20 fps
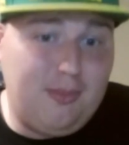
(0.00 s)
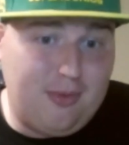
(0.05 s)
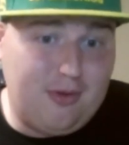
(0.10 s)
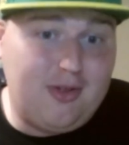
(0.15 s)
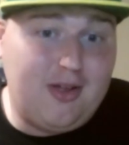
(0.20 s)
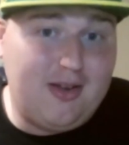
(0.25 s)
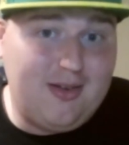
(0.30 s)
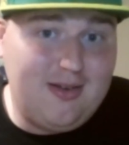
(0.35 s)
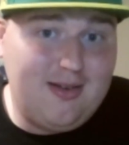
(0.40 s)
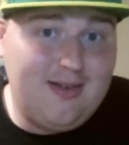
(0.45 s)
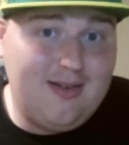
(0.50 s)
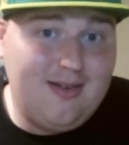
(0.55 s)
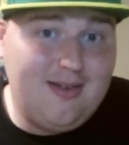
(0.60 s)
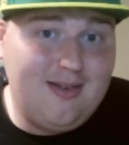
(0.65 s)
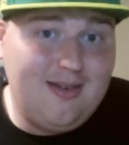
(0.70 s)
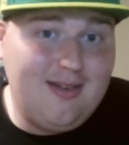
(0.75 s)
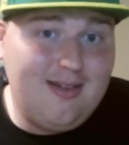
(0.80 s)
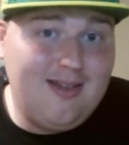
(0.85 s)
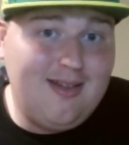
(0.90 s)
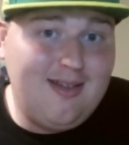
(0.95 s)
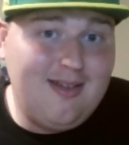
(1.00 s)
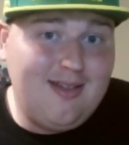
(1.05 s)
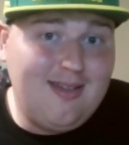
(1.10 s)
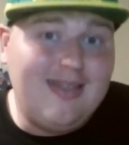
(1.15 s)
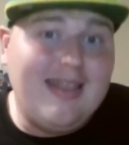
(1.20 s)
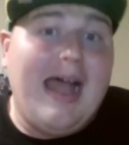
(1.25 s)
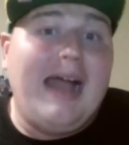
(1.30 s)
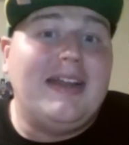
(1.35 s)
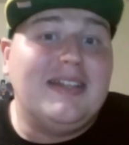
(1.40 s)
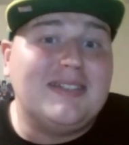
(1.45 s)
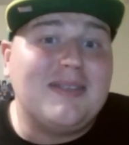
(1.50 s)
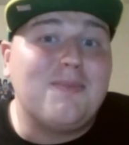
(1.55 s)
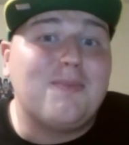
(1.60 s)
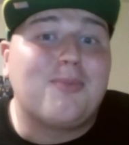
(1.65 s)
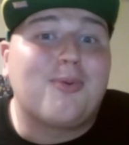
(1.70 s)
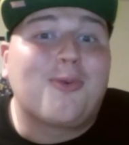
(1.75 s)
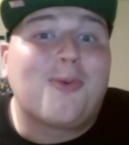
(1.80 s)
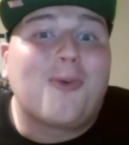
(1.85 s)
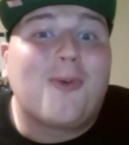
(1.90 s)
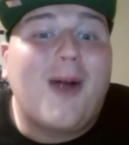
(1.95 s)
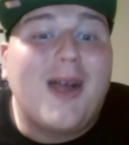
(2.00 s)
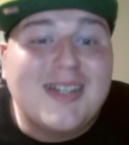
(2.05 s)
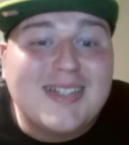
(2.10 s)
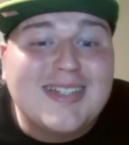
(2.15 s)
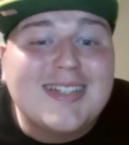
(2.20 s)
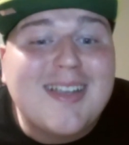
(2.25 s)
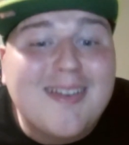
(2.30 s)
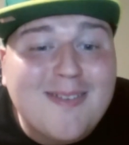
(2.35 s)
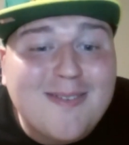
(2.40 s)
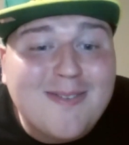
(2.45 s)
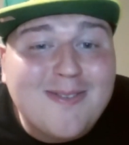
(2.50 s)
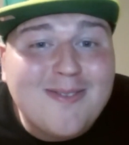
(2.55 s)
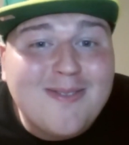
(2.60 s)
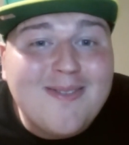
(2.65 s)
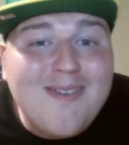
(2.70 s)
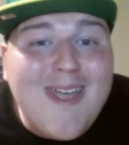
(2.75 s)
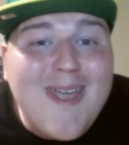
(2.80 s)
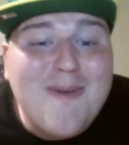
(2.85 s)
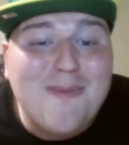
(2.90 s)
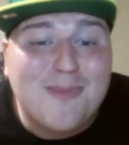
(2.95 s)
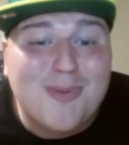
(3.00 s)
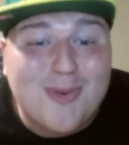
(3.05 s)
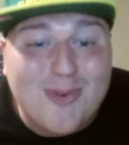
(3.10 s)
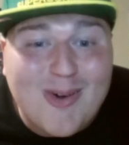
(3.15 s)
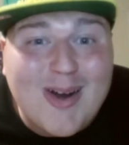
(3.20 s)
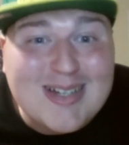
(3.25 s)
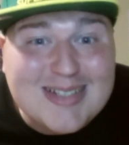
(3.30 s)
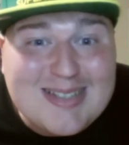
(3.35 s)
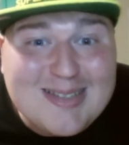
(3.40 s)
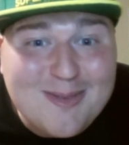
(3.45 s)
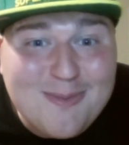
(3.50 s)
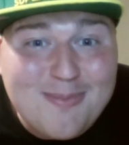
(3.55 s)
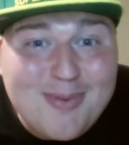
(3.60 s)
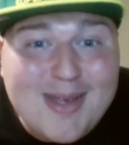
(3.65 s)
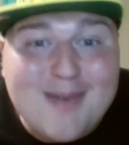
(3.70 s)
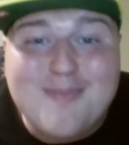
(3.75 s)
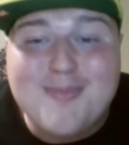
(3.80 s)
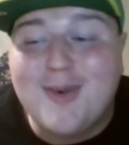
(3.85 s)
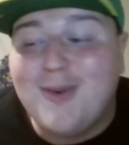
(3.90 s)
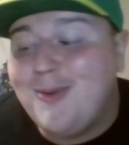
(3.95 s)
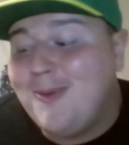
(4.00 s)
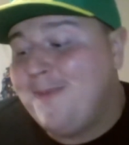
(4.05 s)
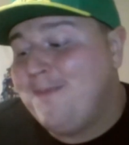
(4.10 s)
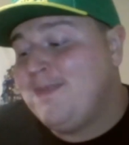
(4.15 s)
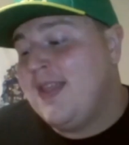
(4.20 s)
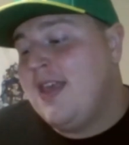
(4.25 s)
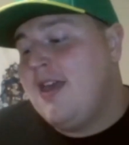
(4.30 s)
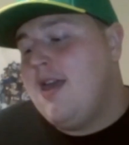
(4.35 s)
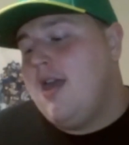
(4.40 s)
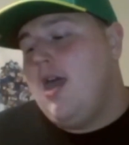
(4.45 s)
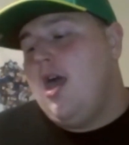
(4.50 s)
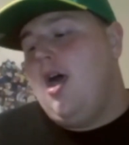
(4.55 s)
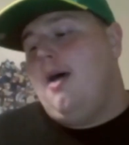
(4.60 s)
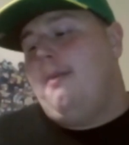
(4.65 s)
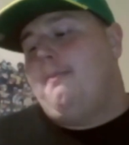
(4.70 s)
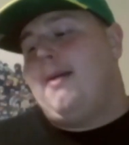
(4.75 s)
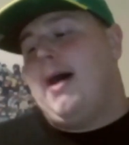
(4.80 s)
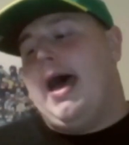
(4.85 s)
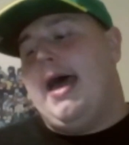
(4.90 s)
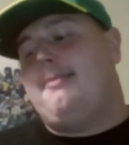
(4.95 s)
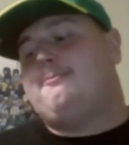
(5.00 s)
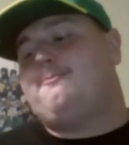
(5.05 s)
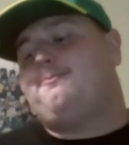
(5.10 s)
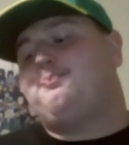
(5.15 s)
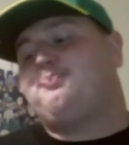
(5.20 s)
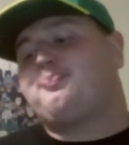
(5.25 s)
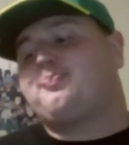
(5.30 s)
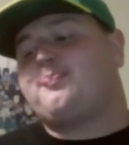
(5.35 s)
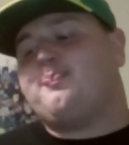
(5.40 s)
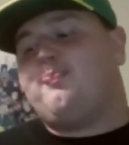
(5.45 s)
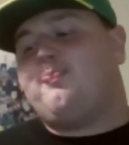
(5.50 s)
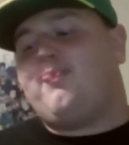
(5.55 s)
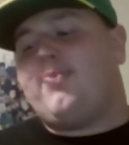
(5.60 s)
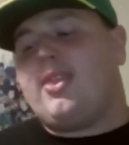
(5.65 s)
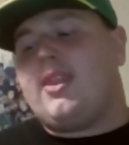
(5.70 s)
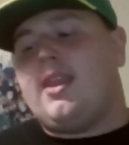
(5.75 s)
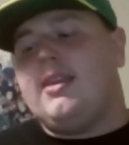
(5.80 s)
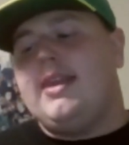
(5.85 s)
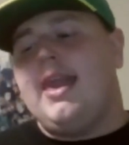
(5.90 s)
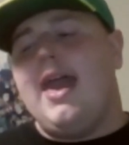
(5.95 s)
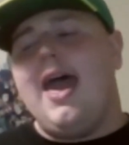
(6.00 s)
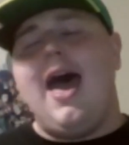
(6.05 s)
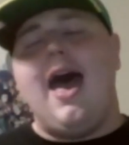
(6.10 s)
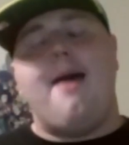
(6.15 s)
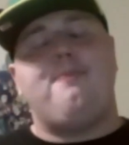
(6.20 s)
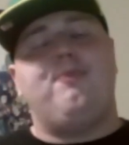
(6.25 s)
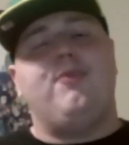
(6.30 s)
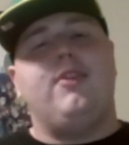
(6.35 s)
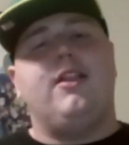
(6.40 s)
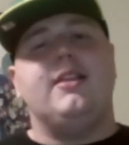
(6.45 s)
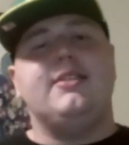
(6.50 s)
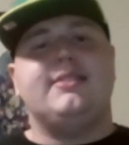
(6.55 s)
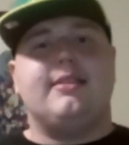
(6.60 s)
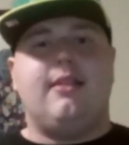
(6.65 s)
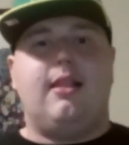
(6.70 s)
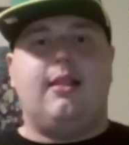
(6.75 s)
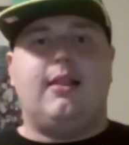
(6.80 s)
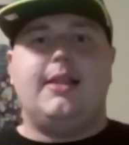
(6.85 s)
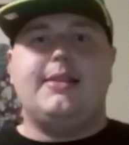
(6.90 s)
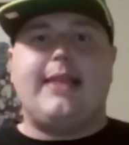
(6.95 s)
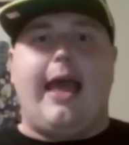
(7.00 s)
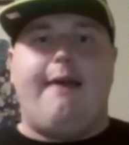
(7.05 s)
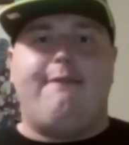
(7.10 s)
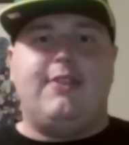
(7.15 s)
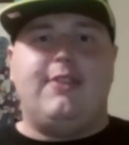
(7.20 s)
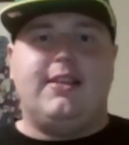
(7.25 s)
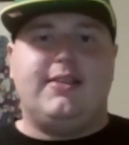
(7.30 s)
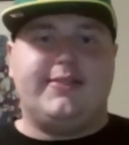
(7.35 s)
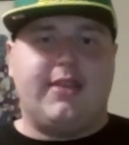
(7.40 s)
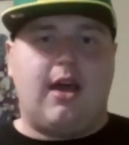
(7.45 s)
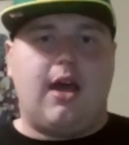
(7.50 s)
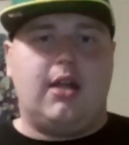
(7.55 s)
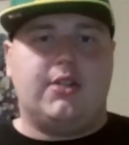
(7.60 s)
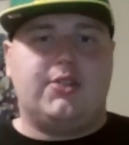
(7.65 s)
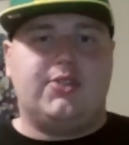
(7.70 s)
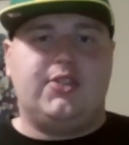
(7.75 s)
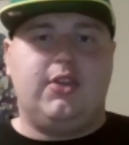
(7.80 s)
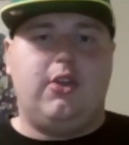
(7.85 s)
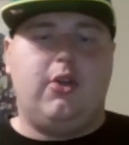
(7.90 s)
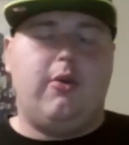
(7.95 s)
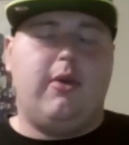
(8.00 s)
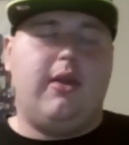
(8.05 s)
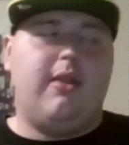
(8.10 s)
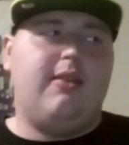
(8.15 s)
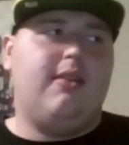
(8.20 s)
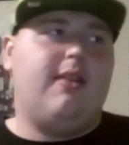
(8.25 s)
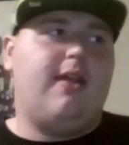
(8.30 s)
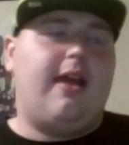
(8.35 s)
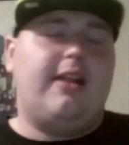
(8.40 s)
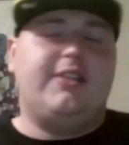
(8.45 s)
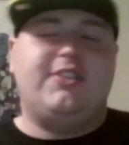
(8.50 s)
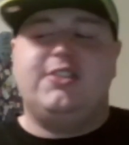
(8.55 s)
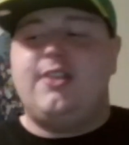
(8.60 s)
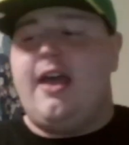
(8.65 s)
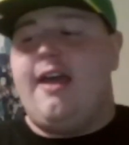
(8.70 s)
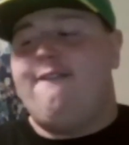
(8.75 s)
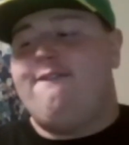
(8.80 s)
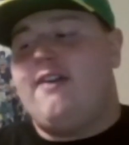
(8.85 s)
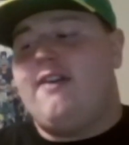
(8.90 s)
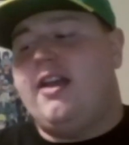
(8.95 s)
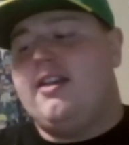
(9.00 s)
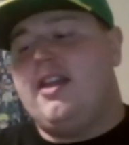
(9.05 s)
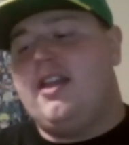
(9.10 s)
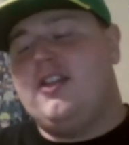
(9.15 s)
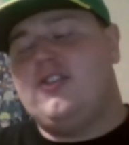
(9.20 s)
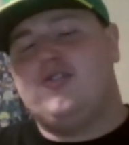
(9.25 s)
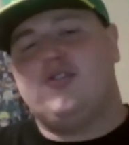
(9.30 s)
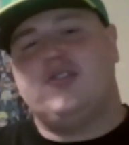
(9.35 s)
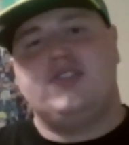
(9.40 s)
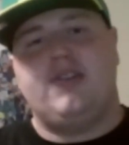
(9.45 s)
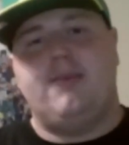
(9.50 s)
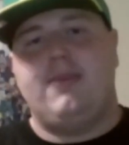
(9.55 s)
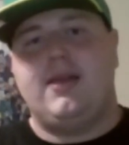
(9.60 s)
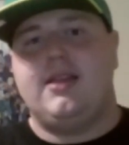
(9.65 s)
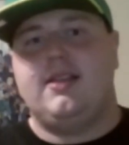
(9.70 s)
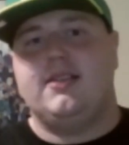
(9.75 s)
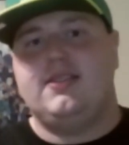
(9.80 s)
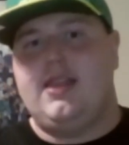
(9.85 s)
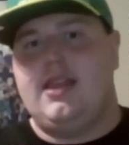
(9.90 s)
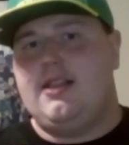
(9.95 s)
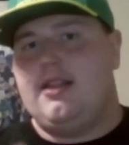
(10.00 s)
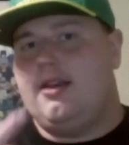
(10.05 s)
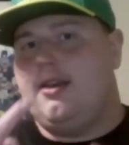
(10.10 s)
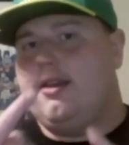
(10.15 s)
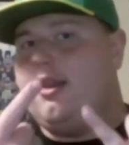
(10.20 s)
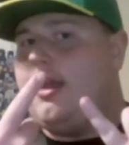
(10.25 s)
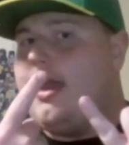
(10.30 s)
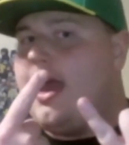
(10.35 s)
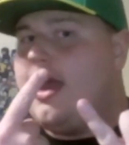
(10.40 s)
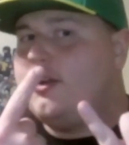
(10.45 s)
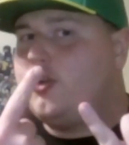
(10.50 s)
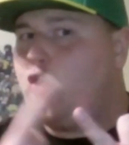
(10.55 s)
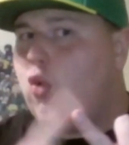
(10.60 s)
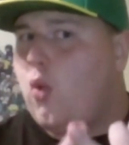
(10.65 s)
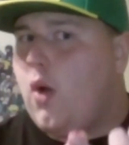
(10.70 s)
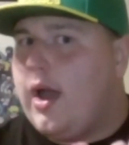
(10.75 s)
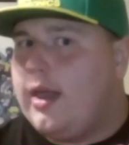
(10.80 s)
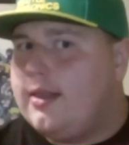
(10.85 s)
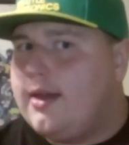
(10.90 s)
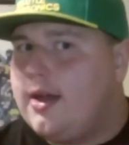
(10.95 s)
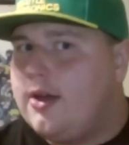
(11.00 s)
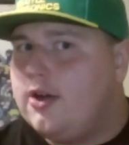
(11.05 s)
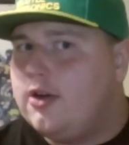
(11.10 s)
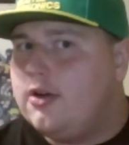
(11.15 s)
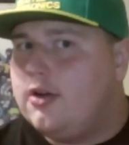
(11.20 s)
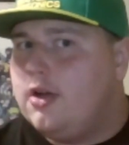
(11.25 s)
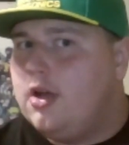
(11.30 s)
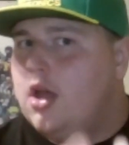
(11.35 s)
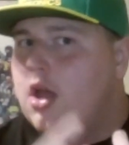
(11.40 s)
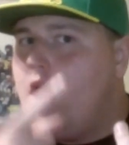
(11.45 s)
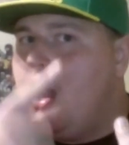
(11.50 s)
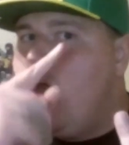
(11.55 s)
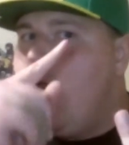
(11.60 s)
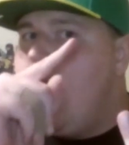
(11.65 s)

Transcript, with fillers: Chamberlain. That is impressive. Impressive people. But yeah, let's let's have this talk too. And I just I find it interesting because they didn't add Kawhi Leonard.